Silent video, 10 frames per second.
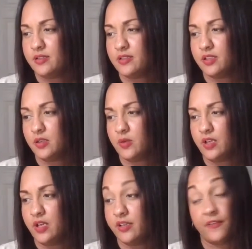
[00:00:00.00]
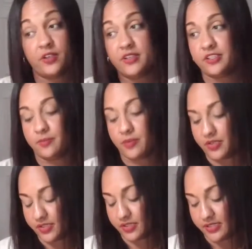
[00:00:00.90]
What's going on? If there is a
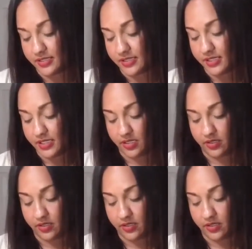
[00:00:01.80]
person, let's see.